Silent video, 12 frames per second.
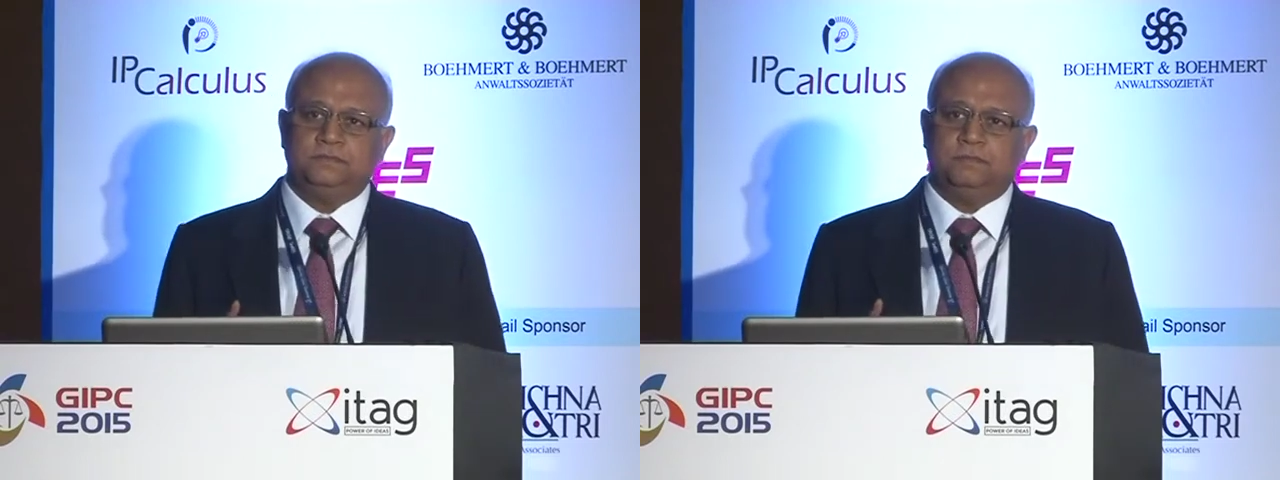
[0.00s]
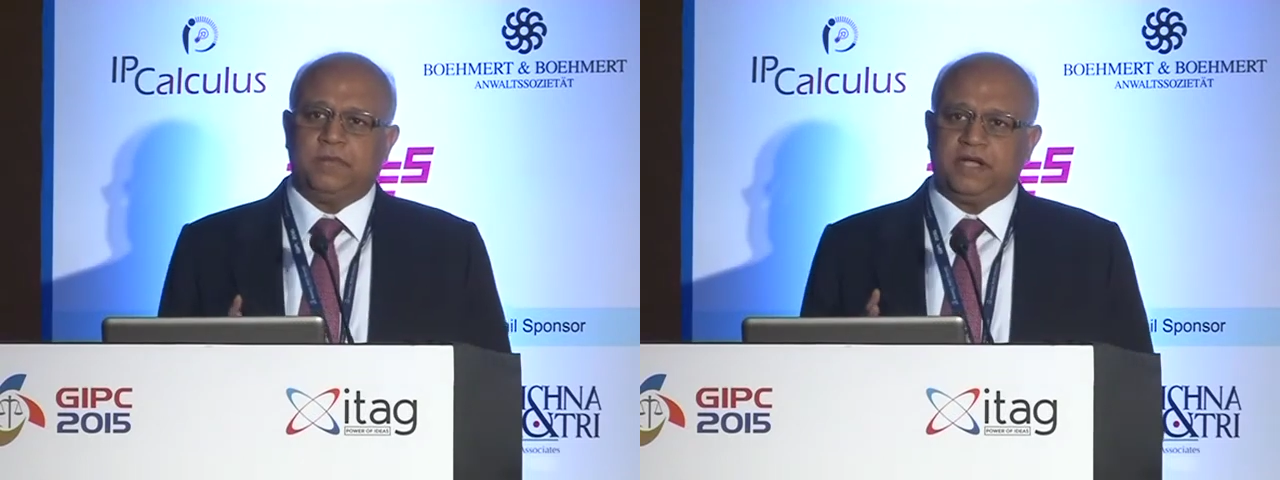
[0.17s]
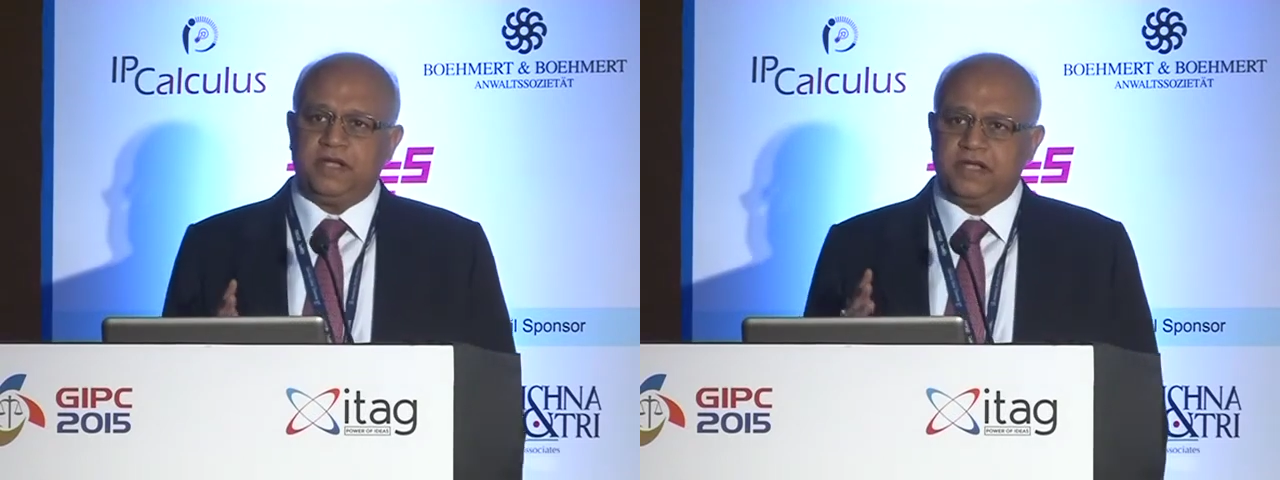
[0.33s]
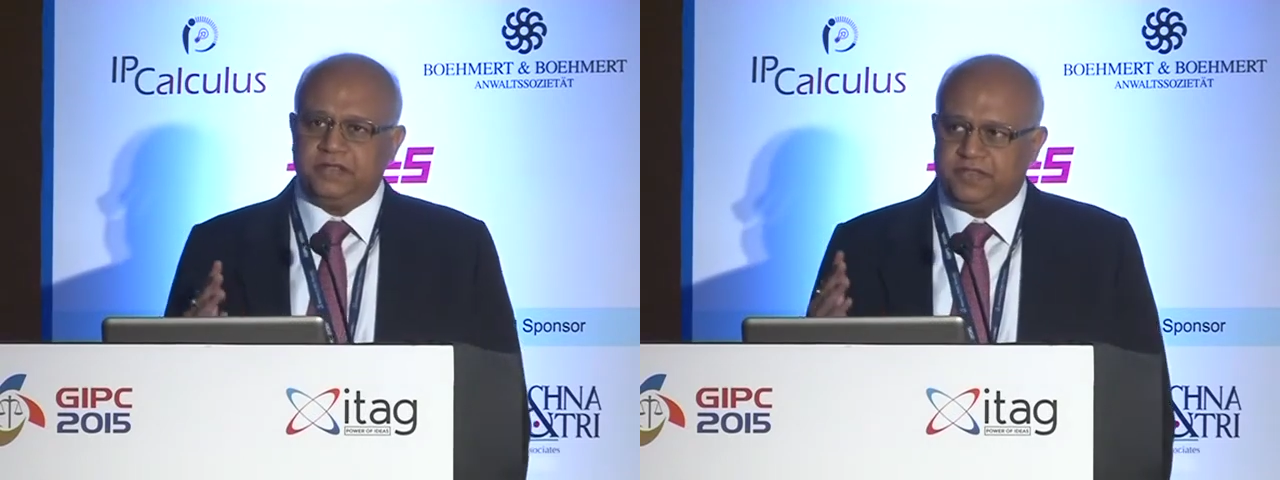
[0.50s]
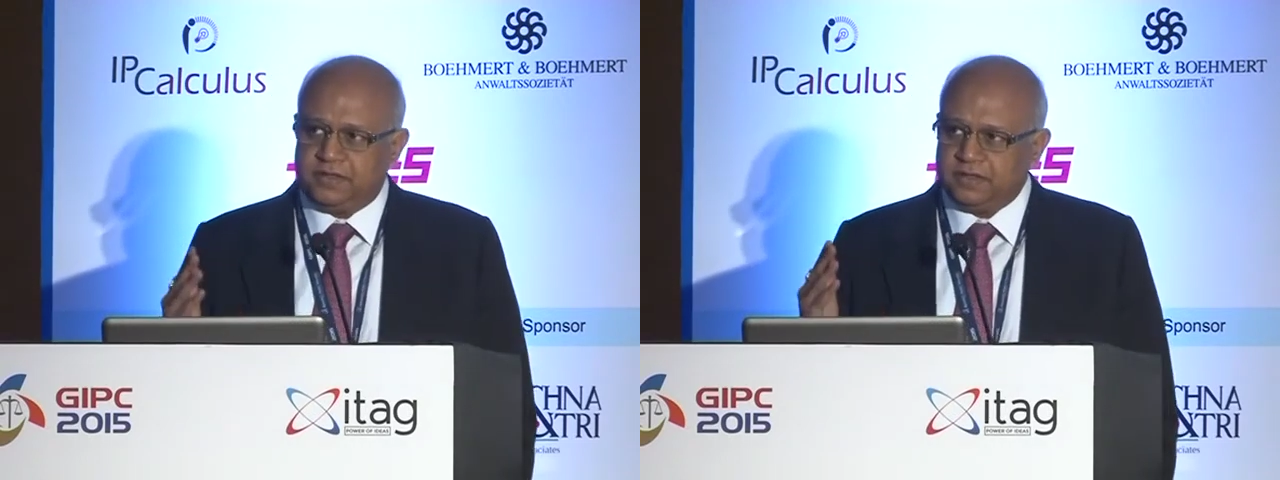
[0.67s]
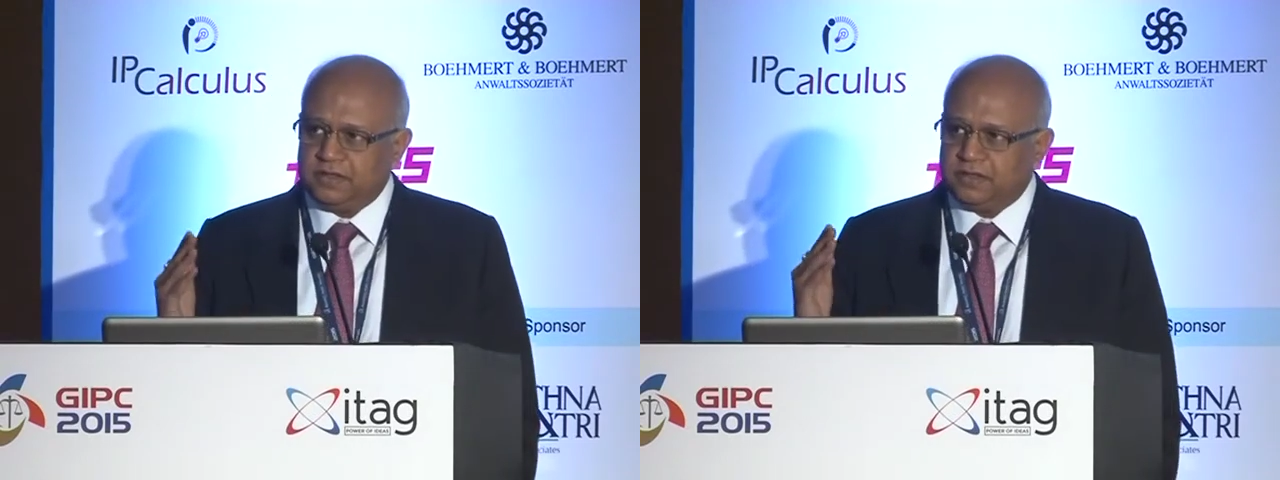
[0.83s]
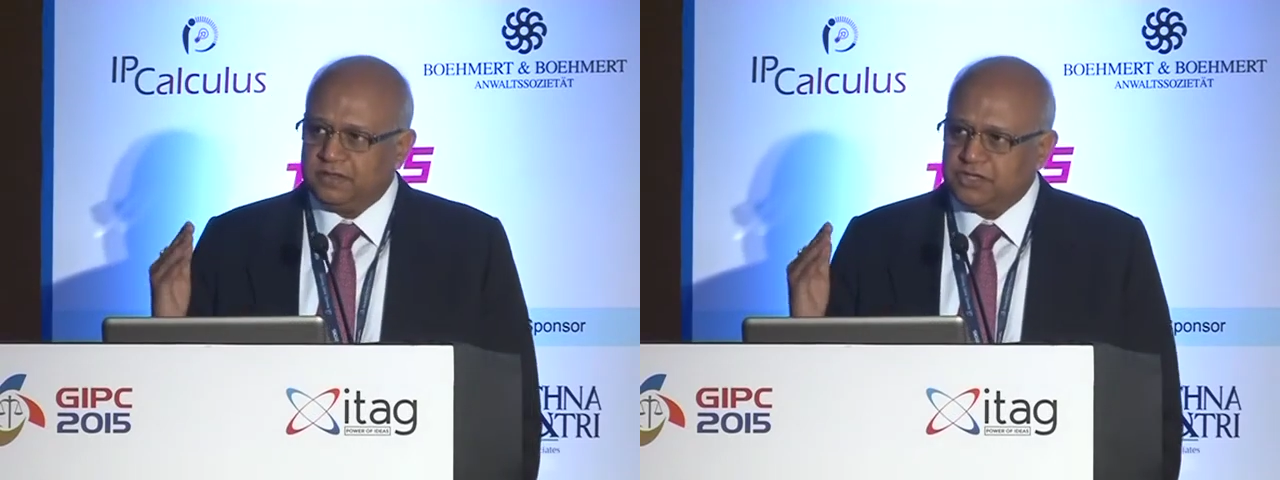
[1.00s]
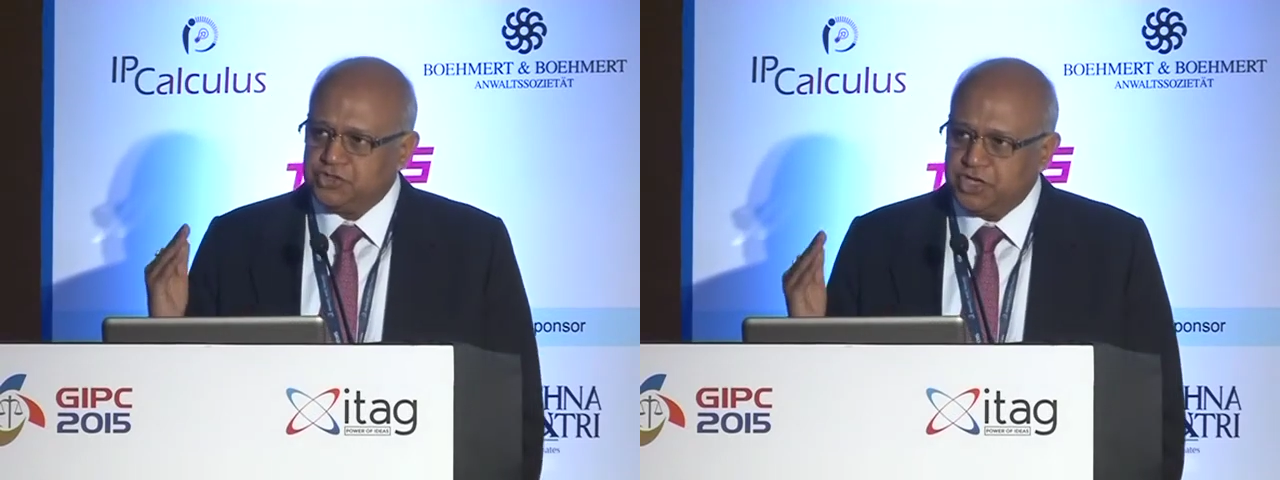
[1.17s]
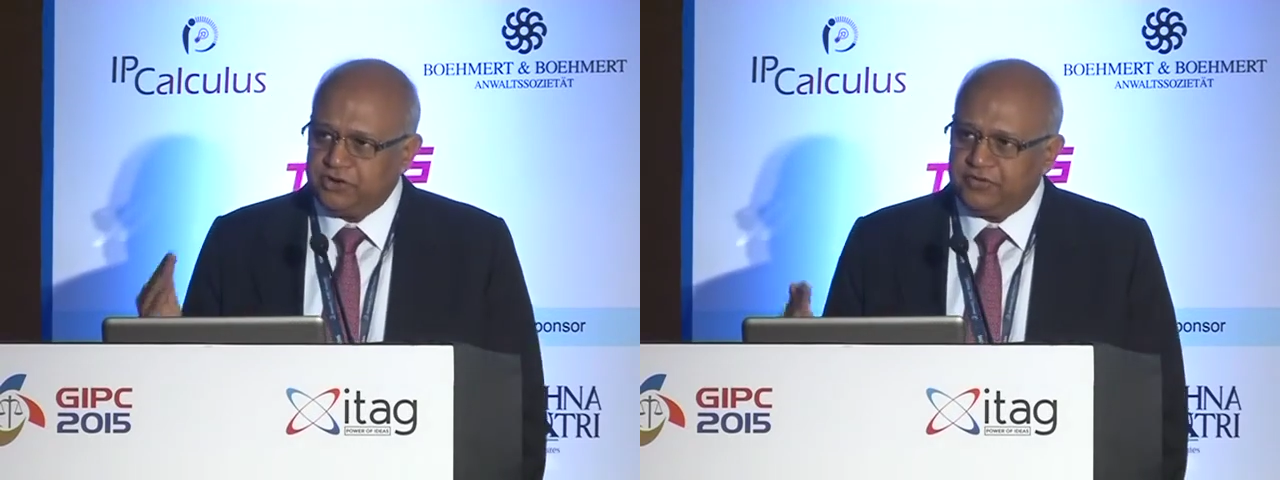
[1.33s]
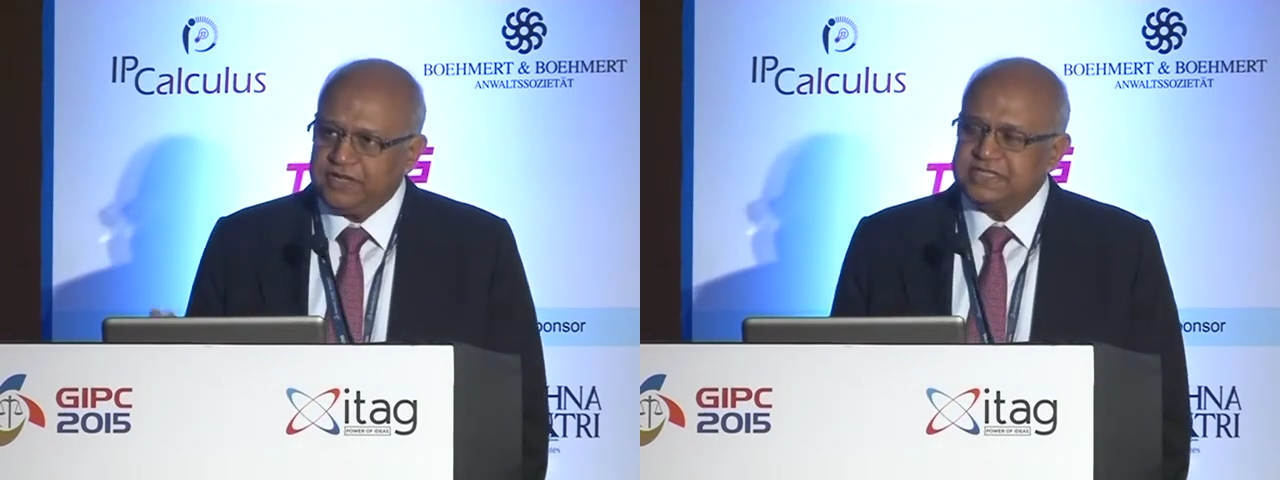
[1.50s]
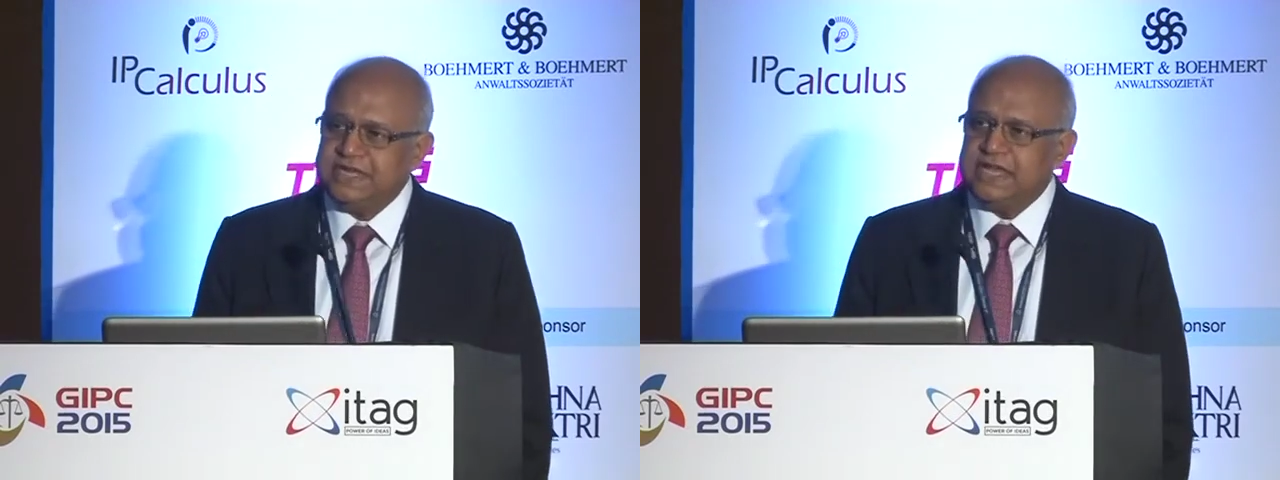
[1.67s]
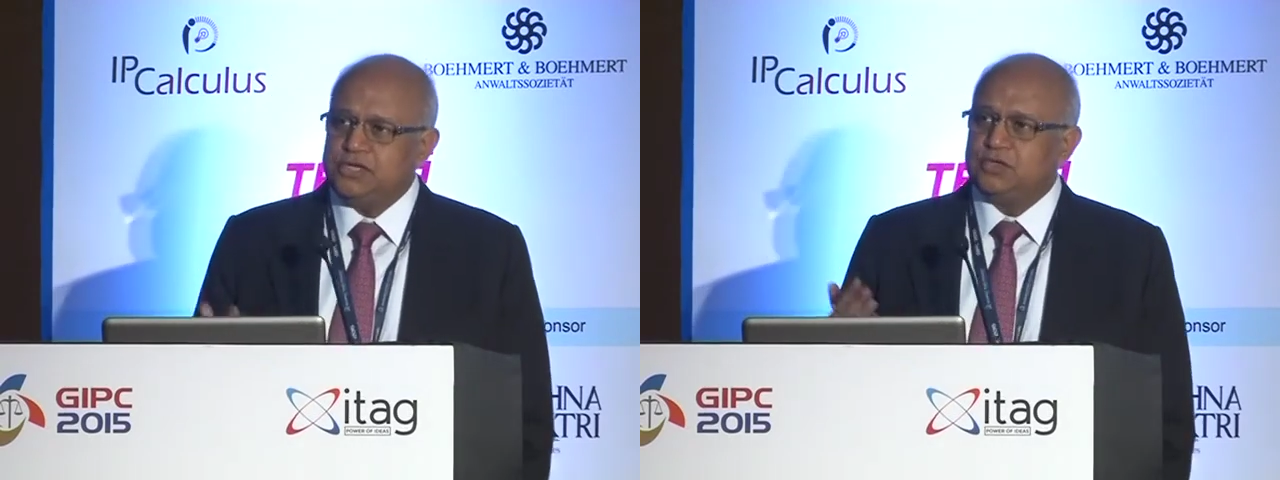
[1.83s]
But the generics
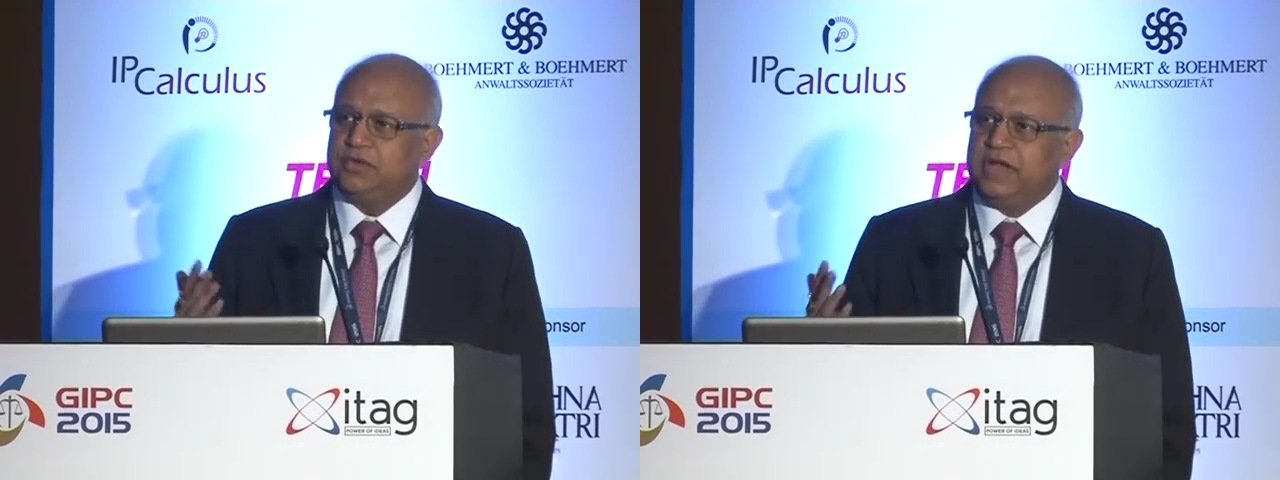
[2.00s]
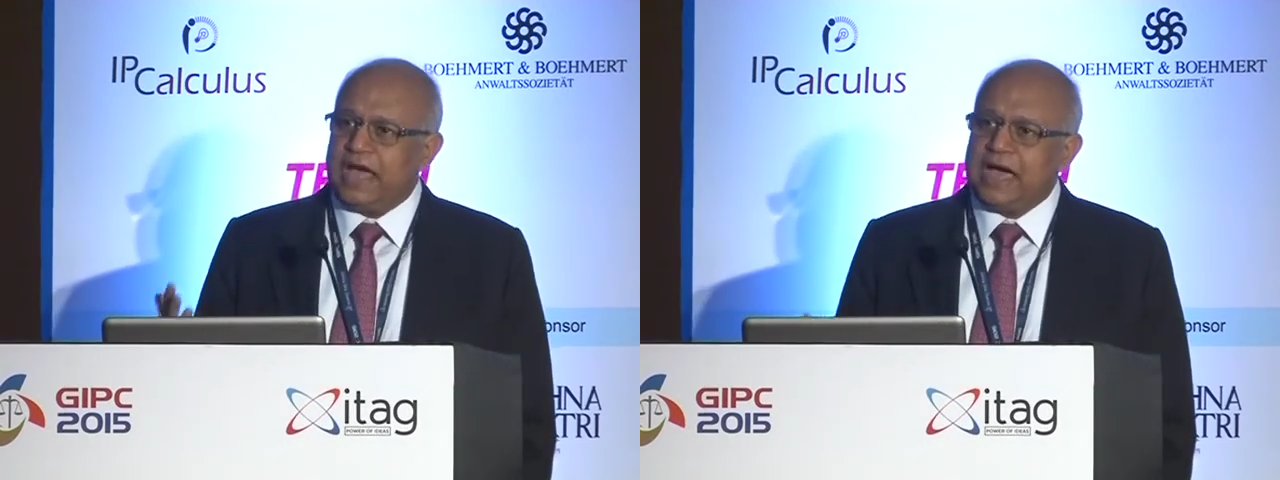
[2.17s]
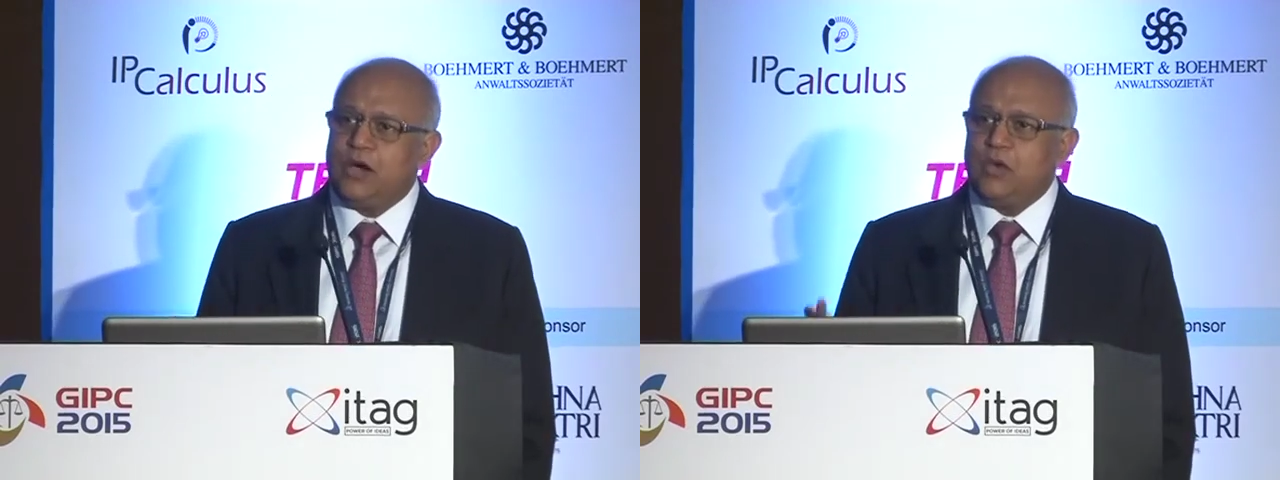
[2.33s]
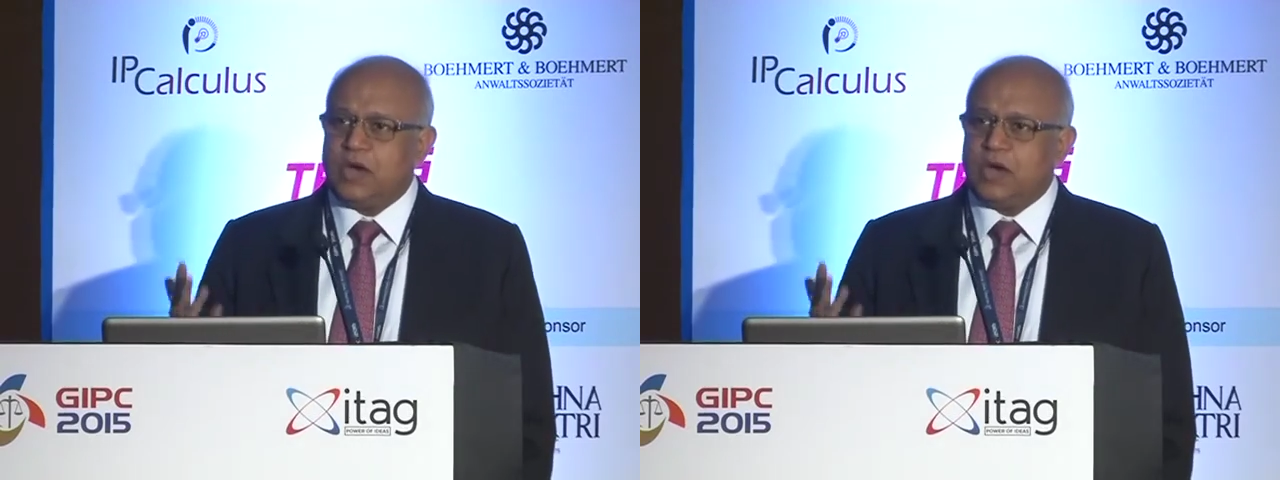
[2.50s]
need to now